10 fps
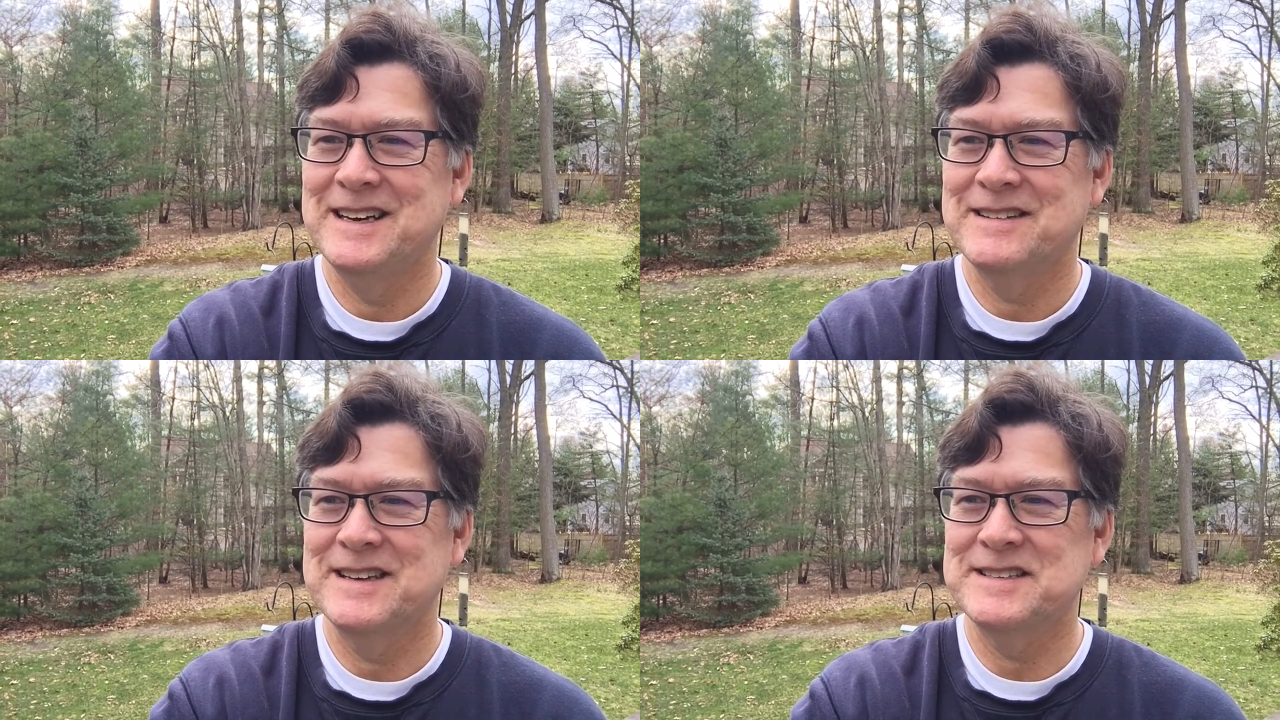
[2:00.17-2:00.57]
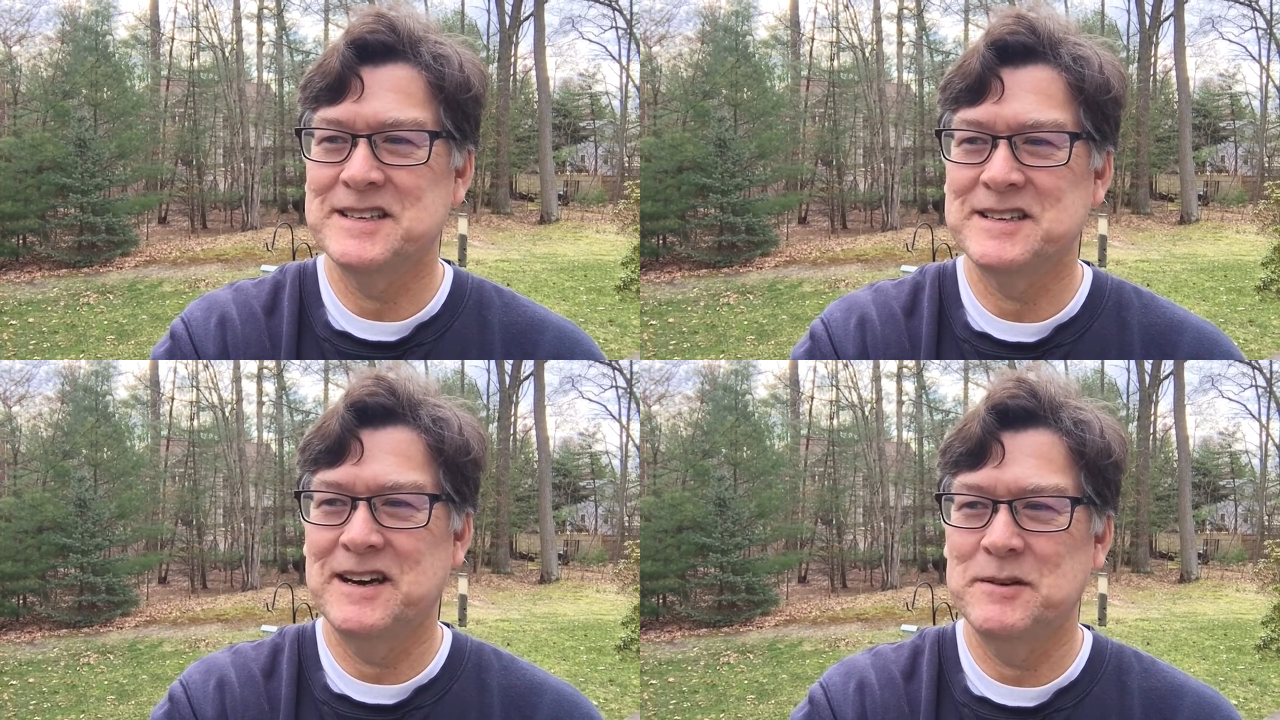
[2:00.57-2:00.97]
things
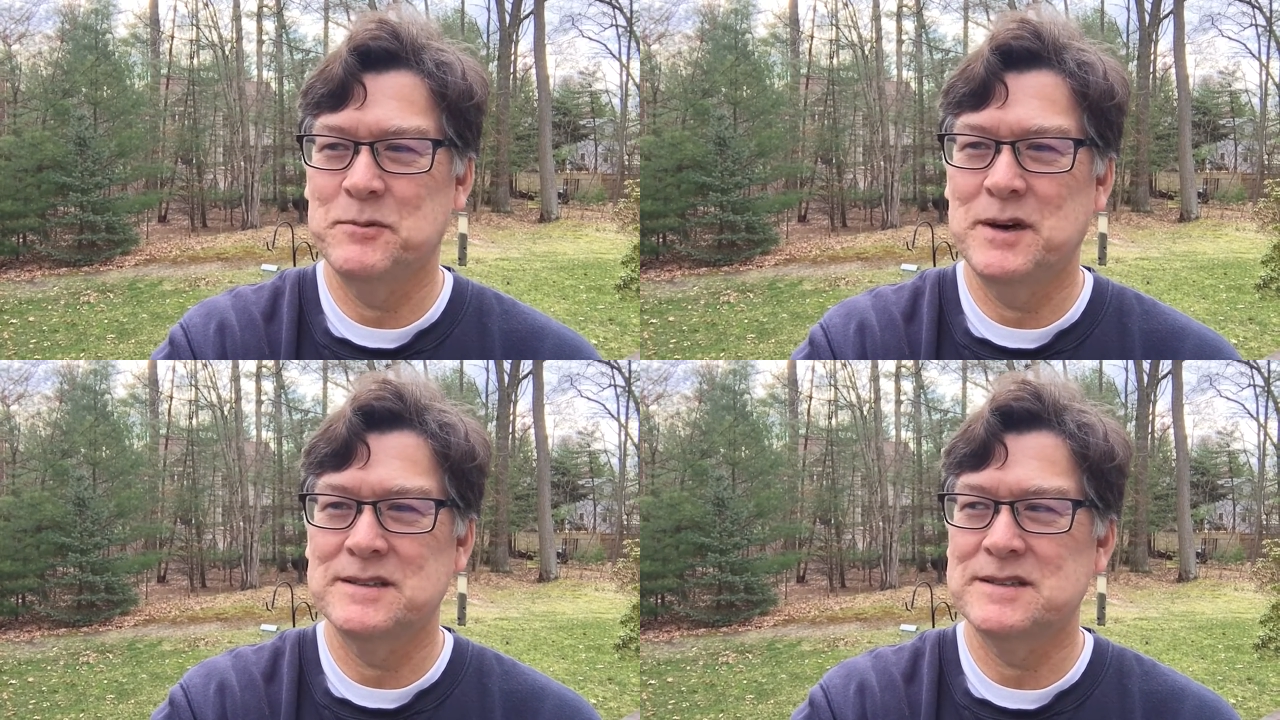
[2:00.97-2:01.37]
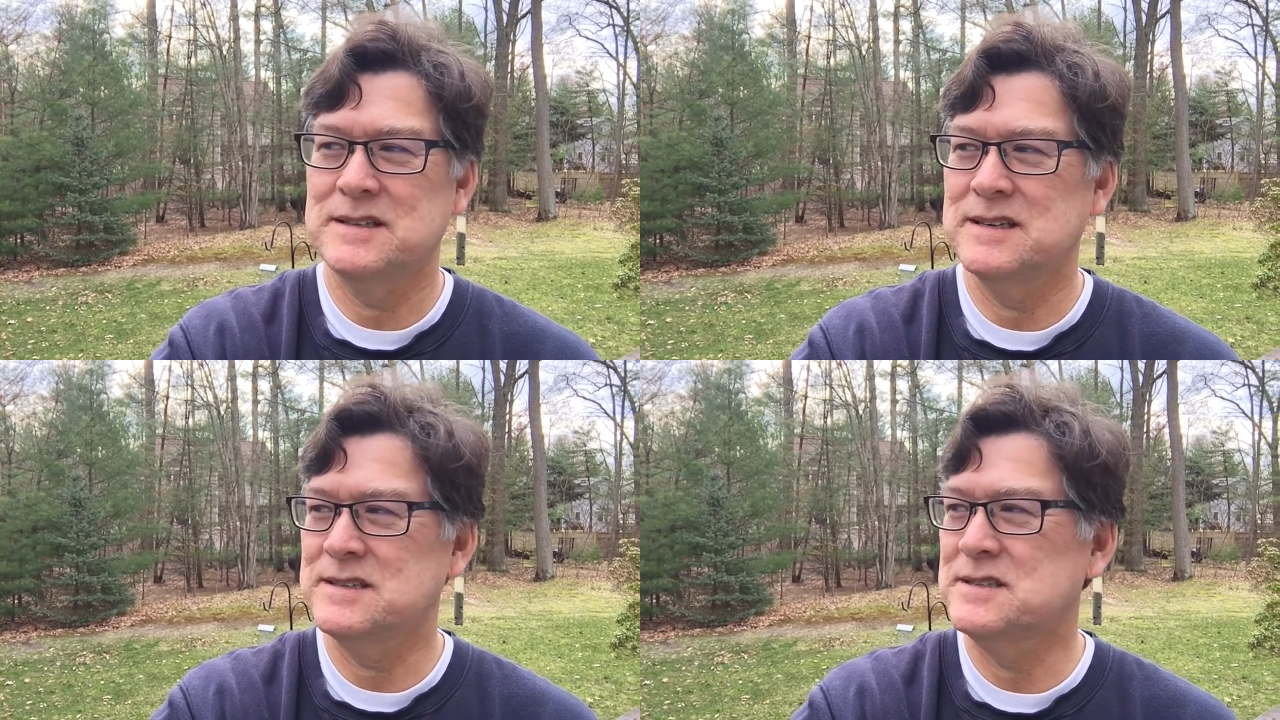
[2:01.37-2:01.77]
that God wants
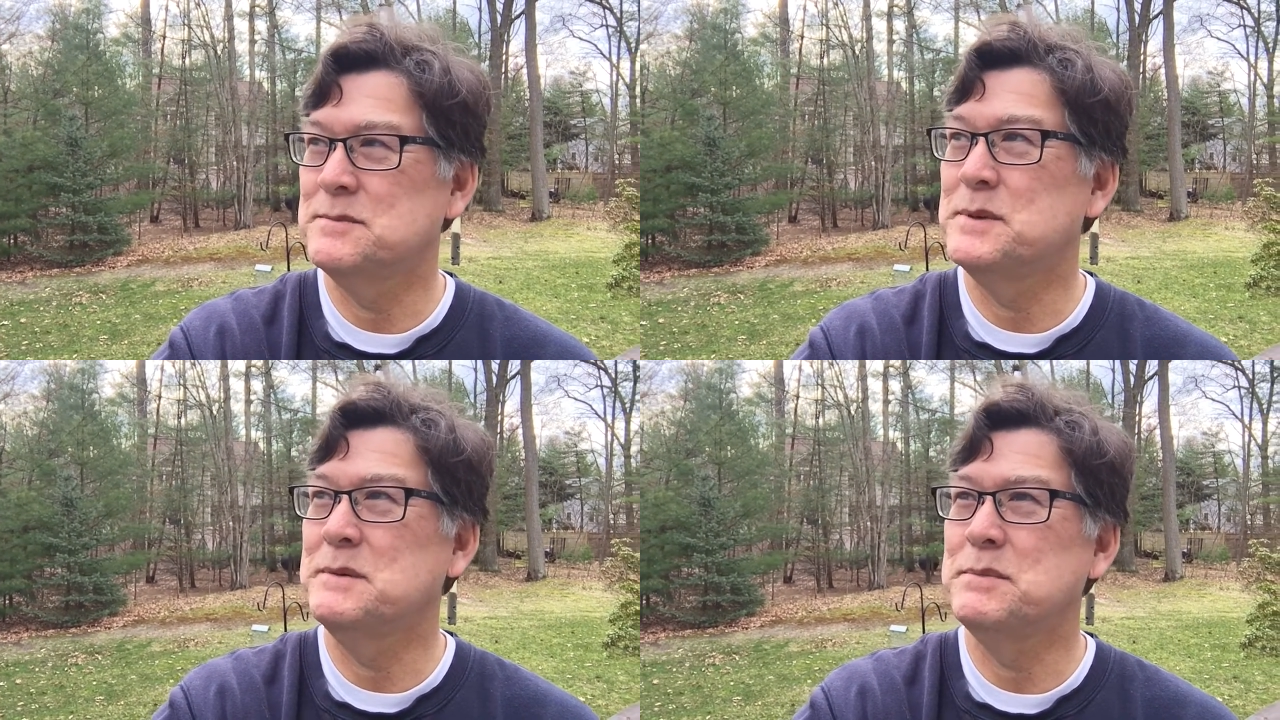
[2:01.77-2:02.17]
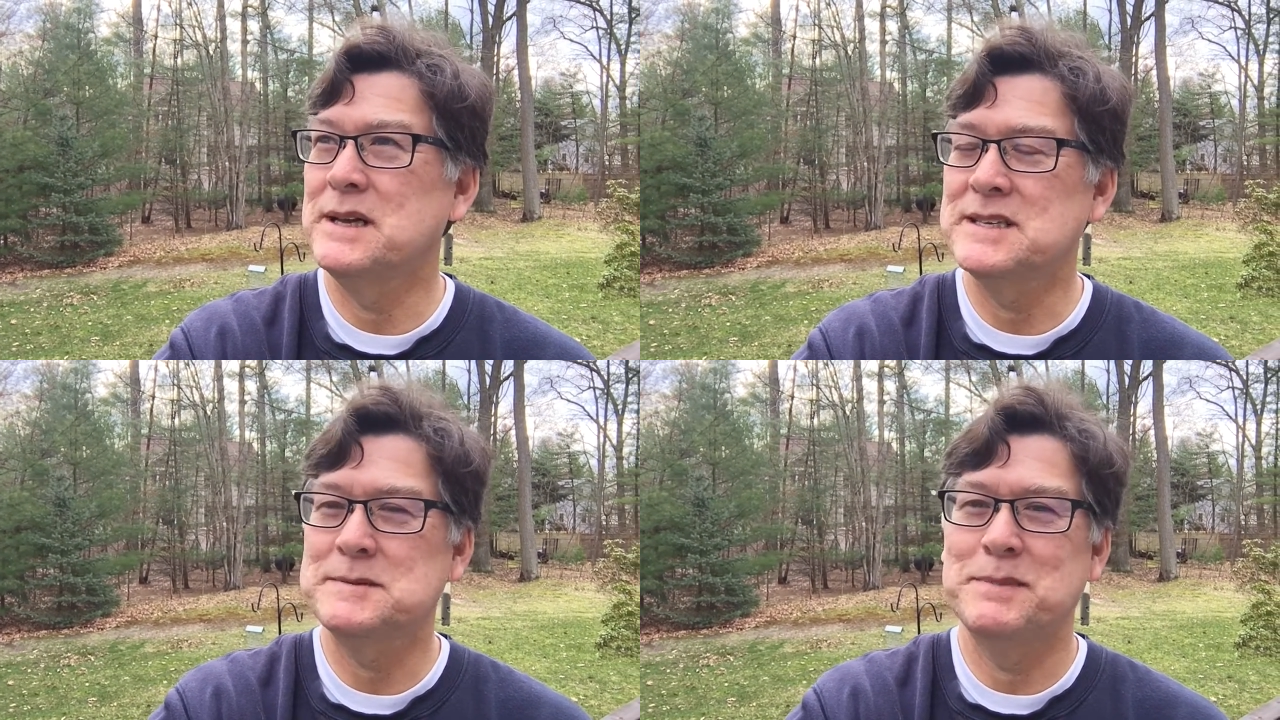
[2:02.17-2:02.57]
us to be
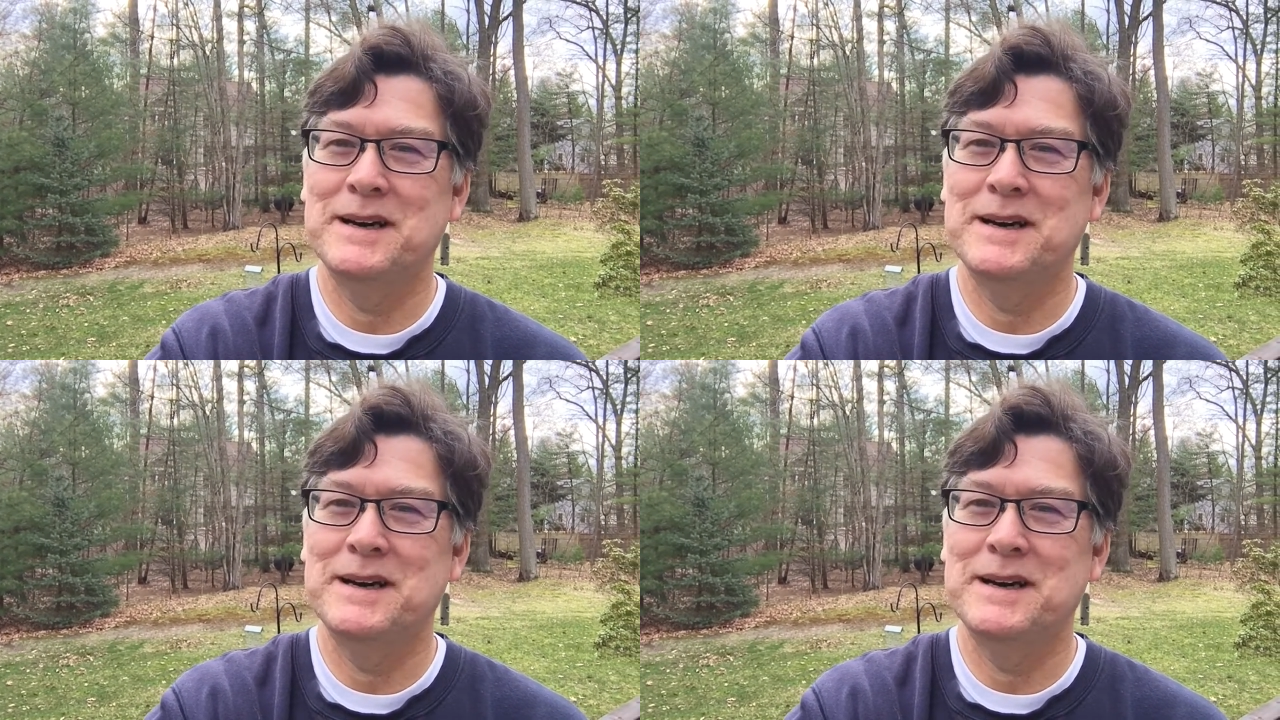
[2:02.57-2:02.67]
blessed